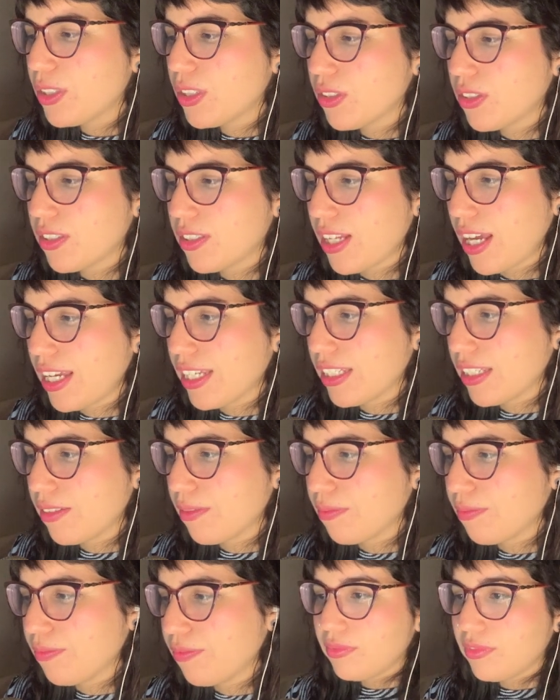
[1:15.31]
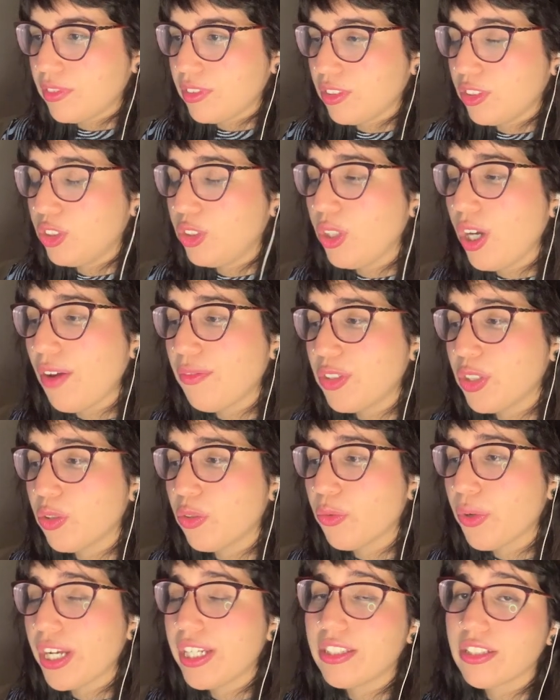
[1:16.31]
to sign in. You have to
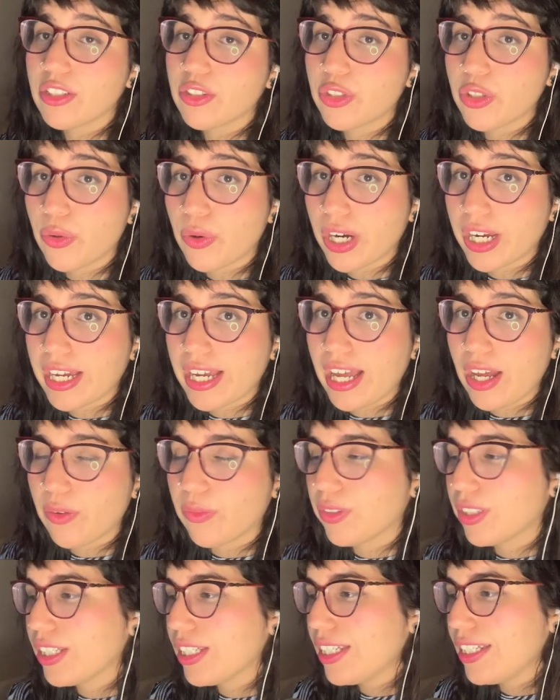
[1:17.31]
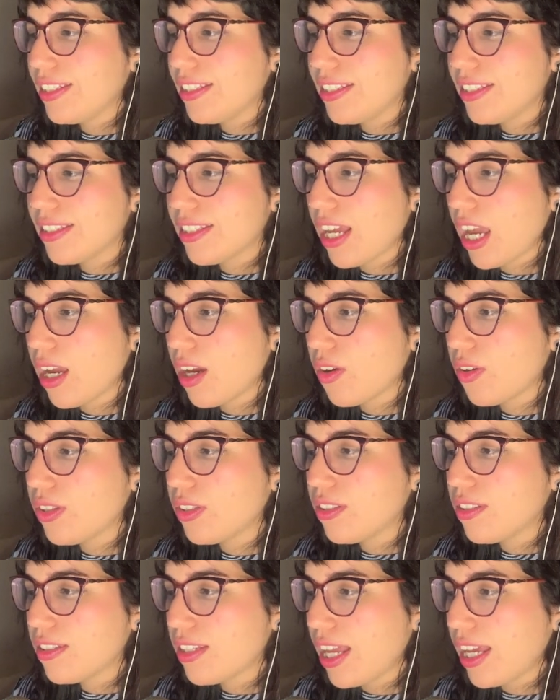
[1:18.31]
create your account. In this time, I'm going
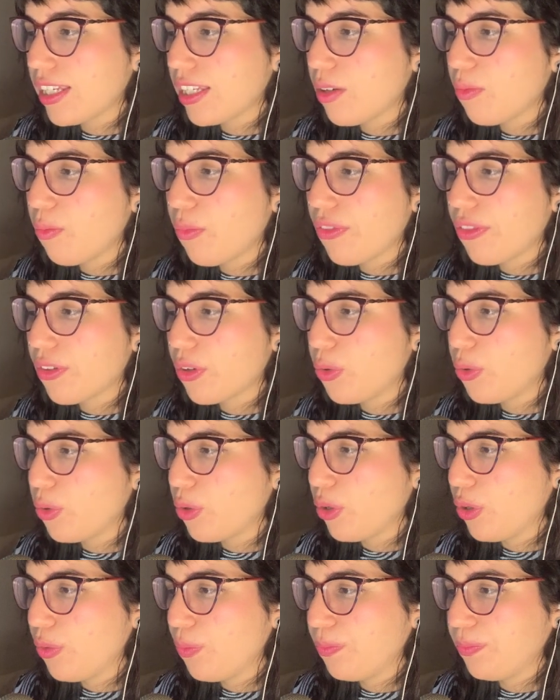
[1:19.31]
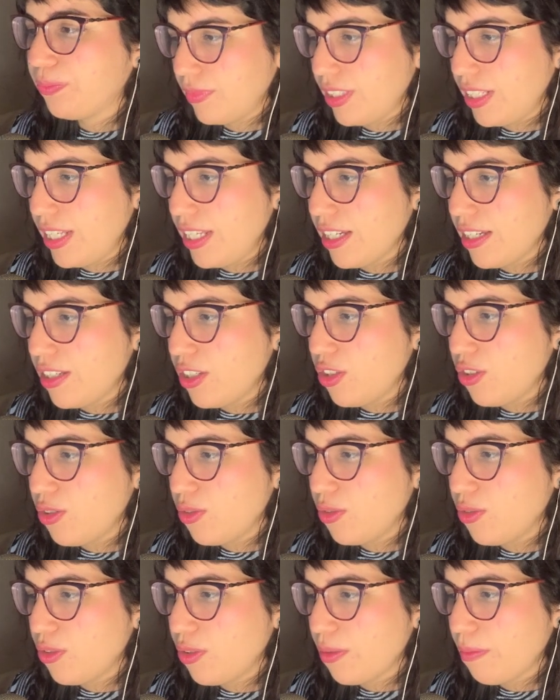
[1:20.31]
to sign in with Google and I
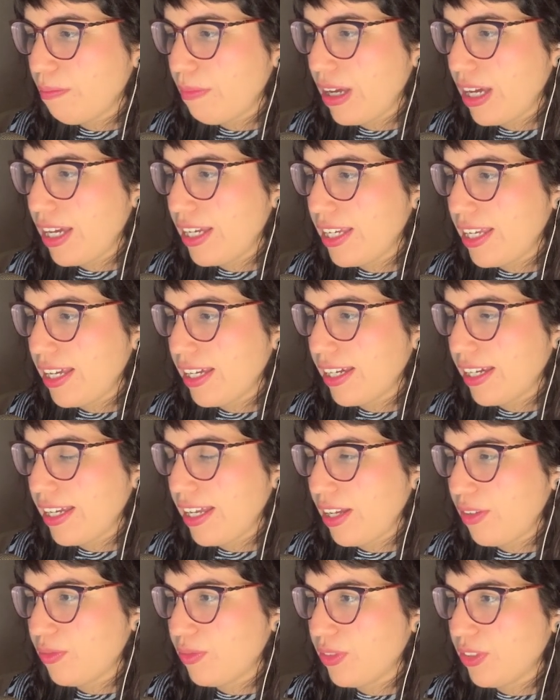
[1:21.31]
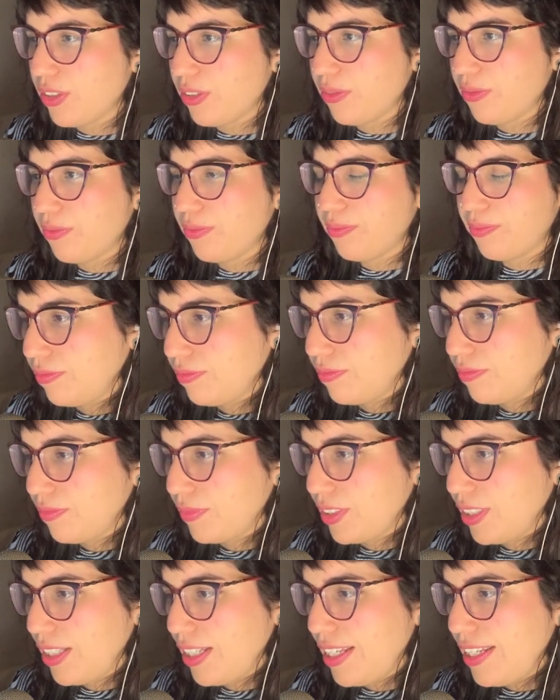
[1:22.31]
choose my account.
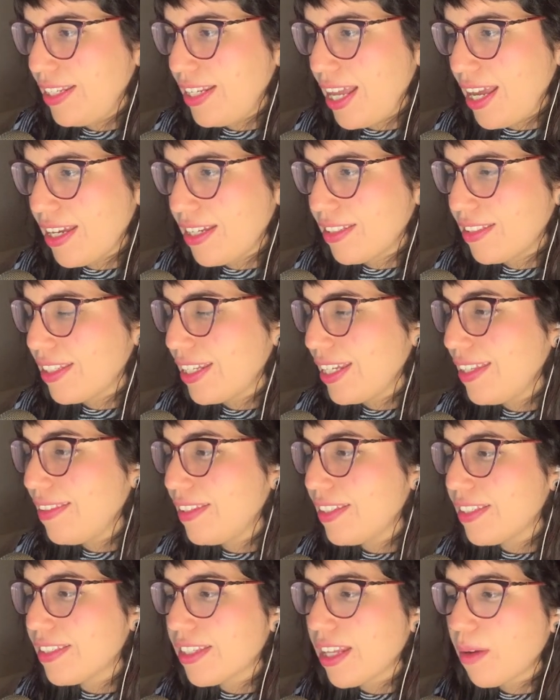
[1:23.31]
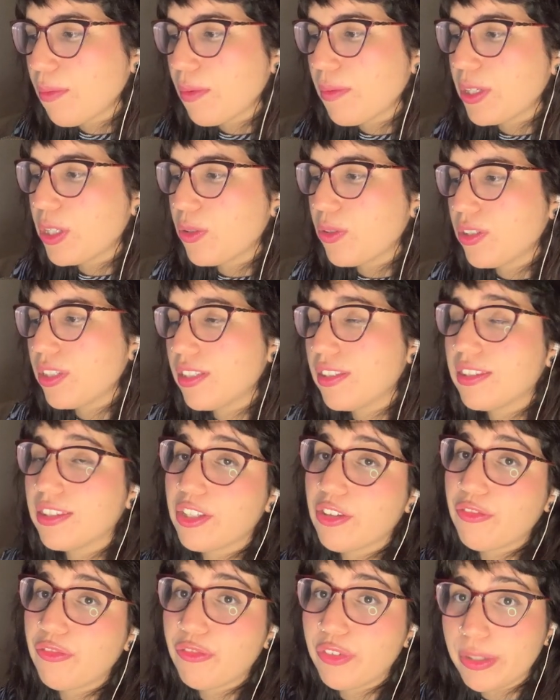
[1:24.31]
Nice! In this time, I'm using
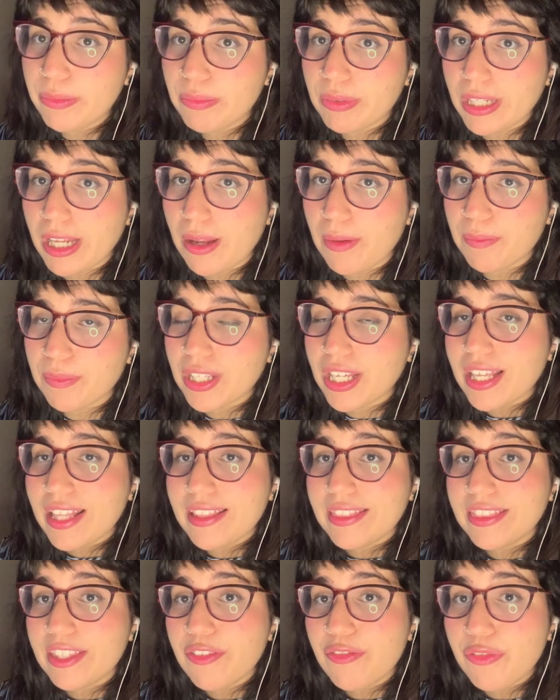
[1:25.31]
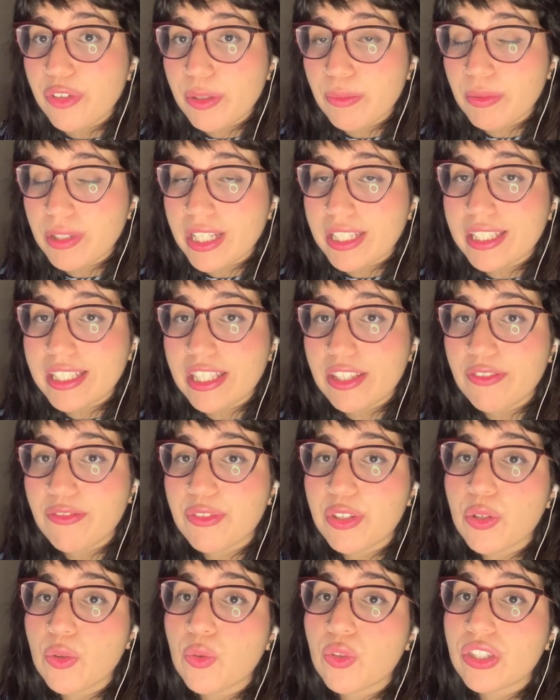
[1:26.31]
the free plan. The free plan gives
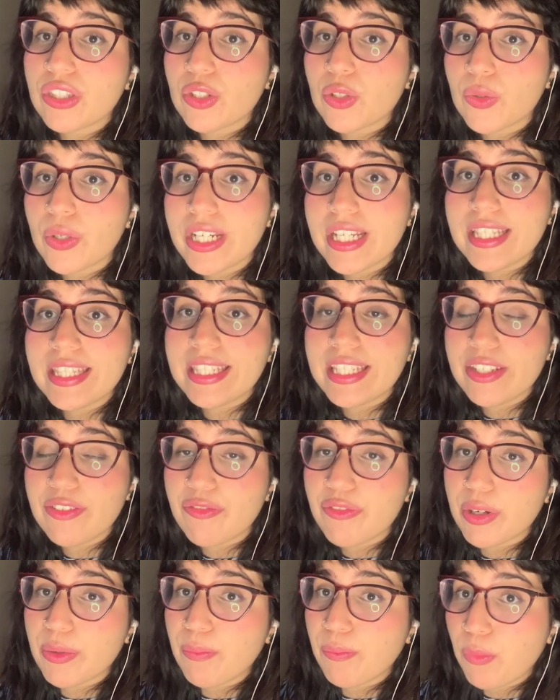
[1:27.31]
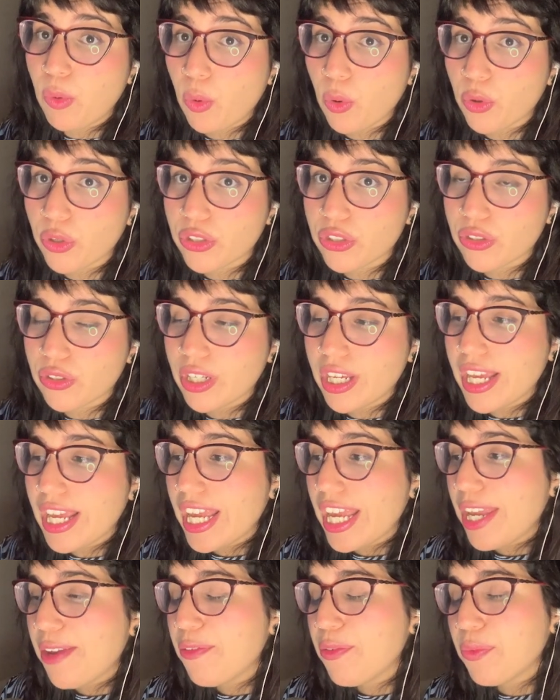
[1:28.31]
you 3 different boards.
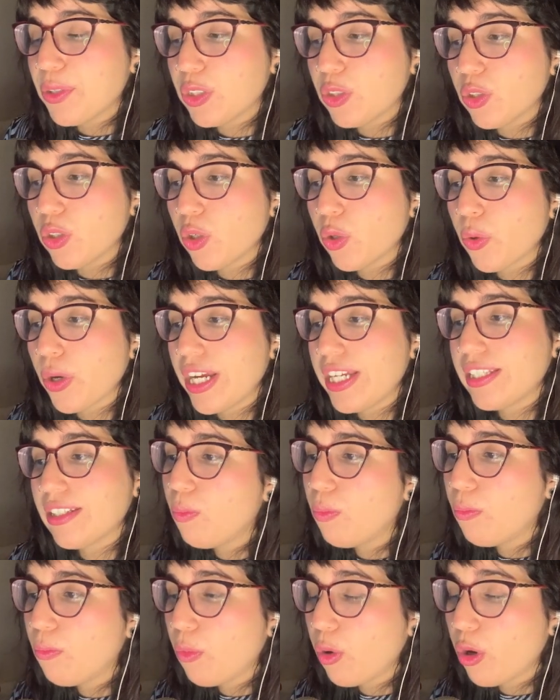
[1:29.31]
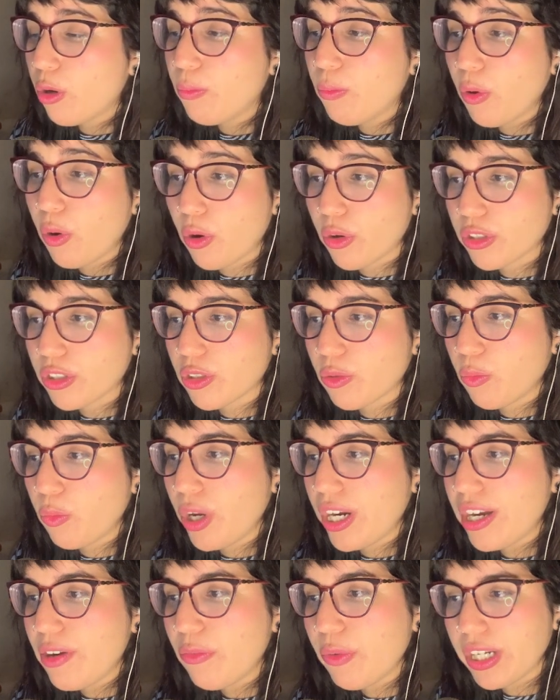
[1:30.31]
If you want to create more boards,
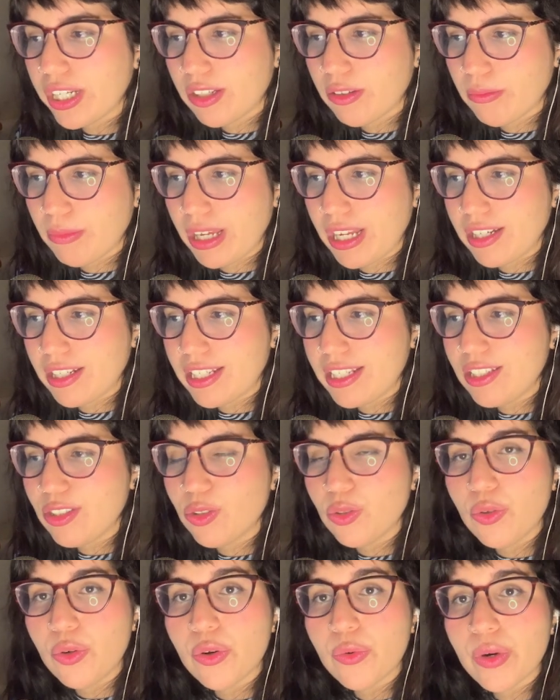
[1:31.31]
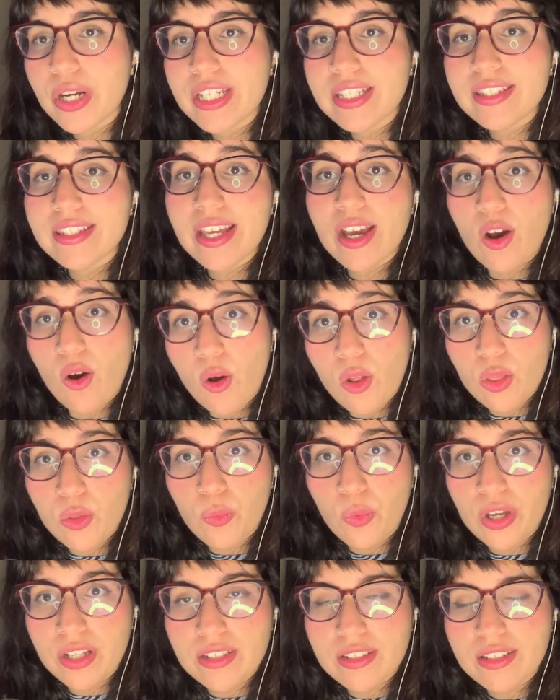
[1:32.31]
what I recommend is to erase the old
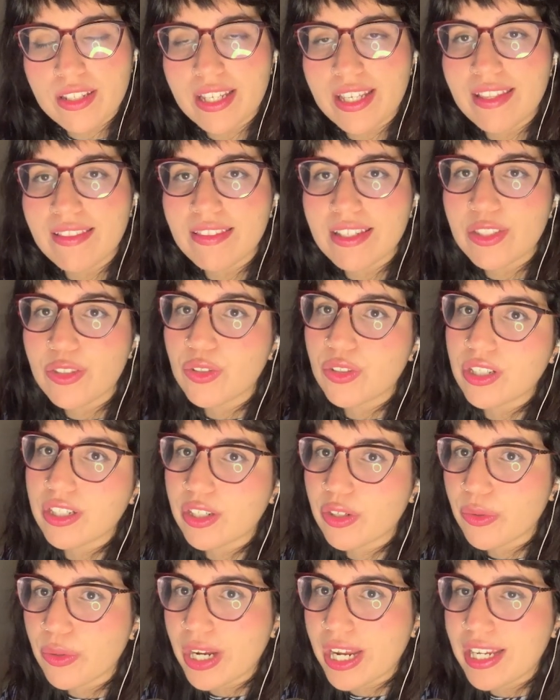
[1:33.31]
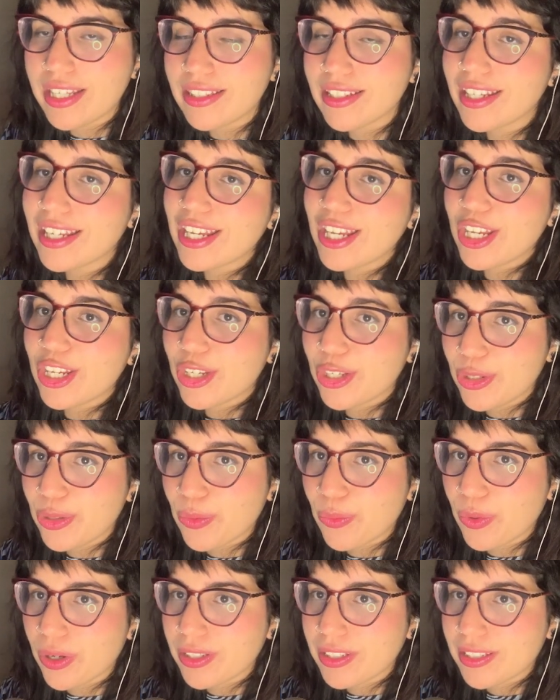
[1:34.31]
ones and then you can create new
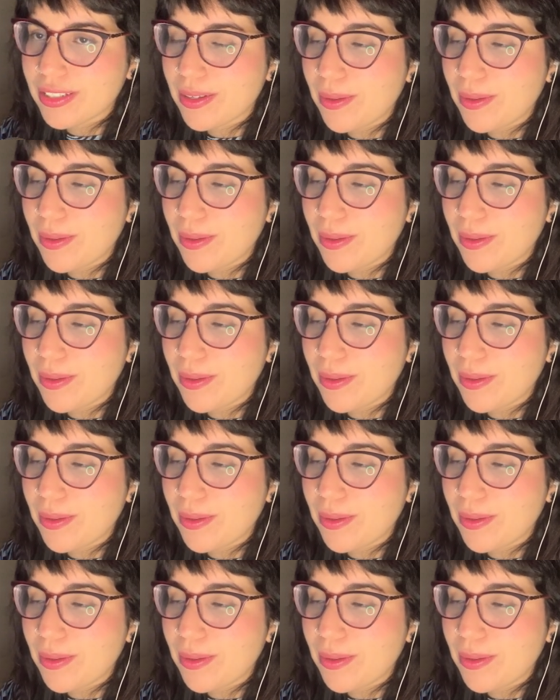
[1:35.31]
ones.